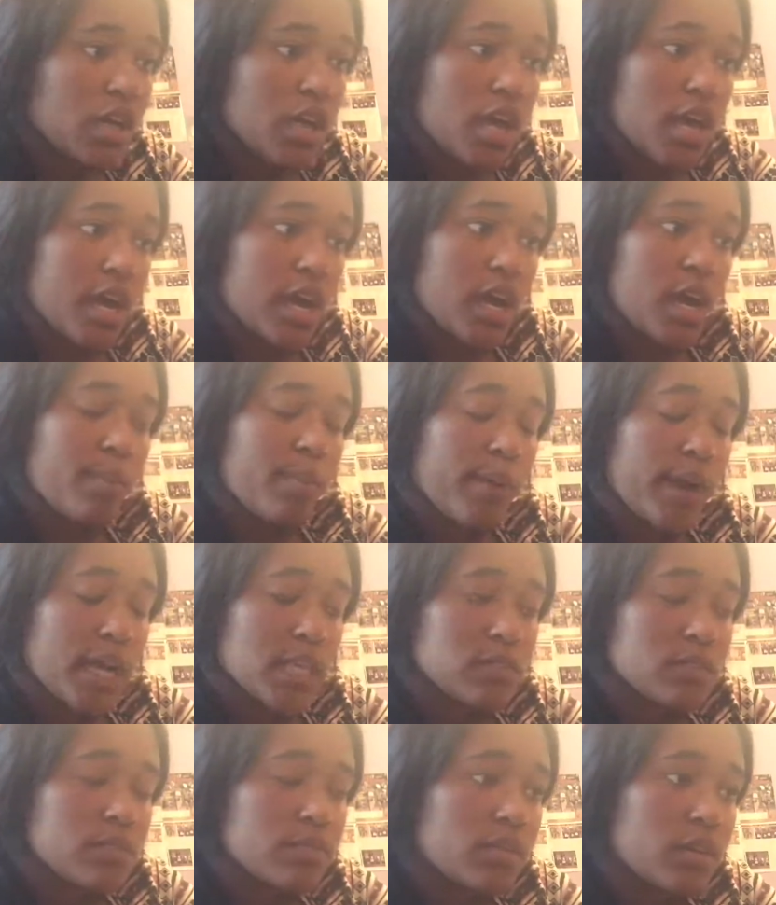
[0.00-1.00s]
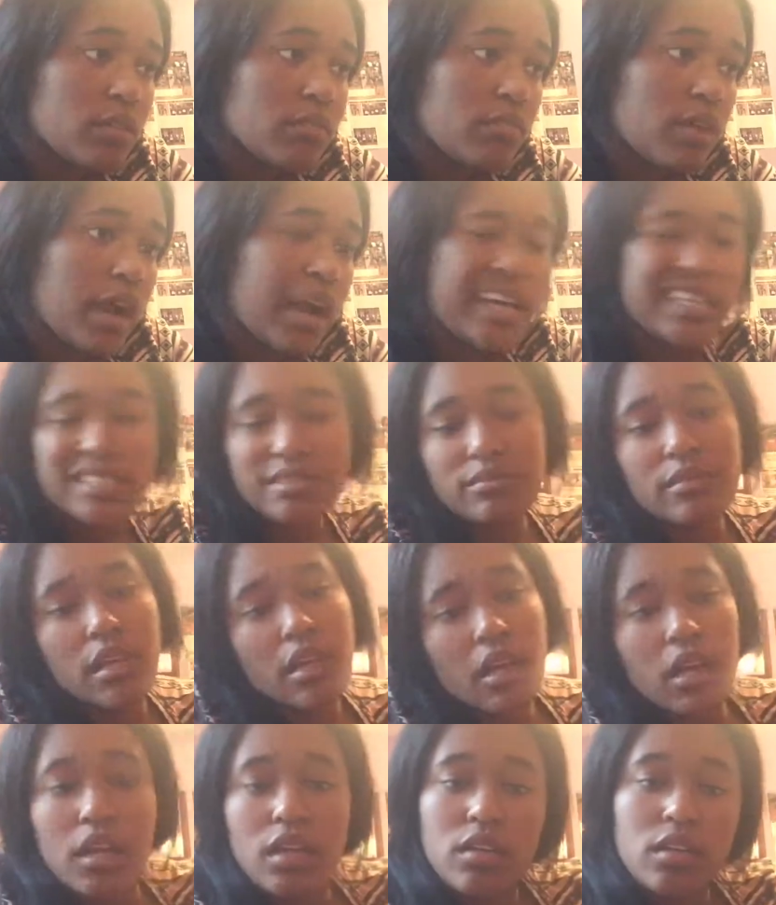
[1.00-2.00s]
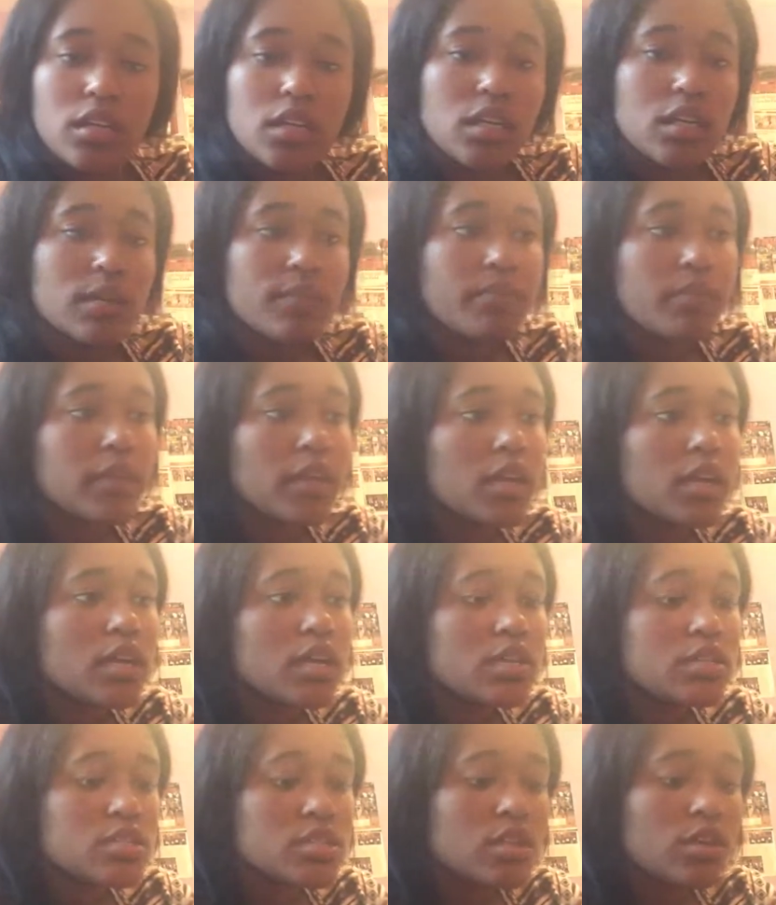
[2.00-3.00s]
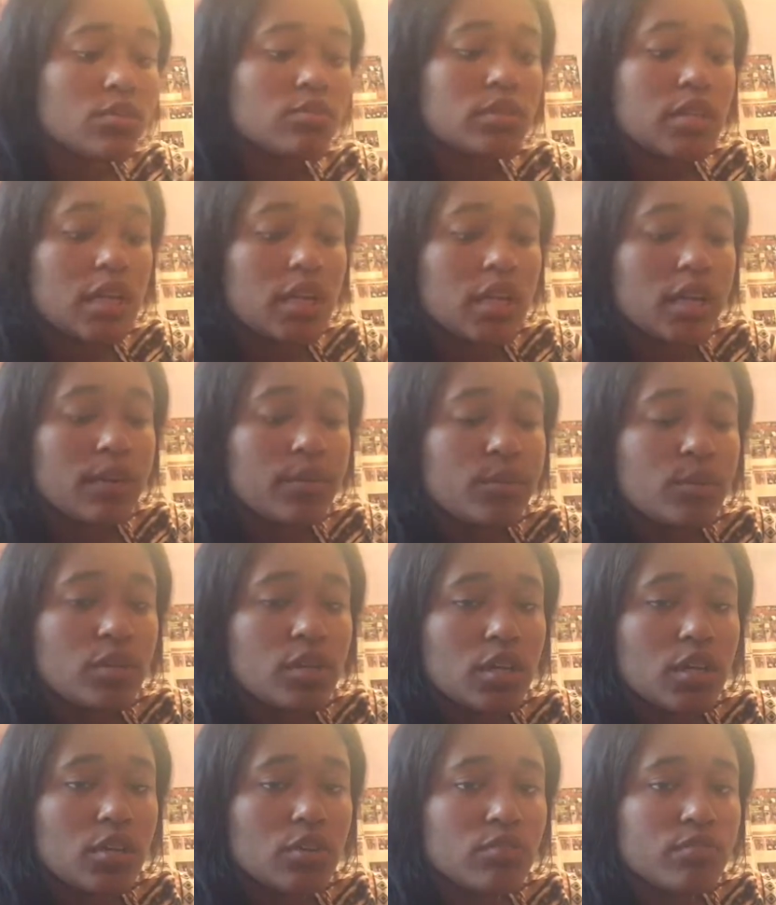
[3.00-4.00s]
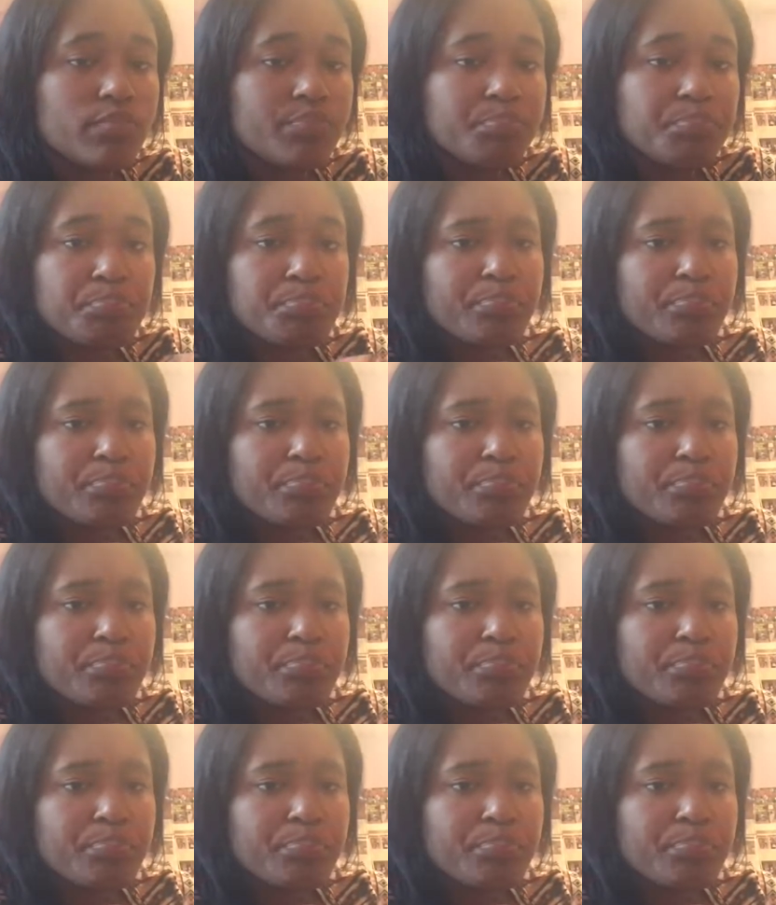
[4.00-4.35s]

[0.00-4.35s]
and her price was pretty right so i'm like good so damn you know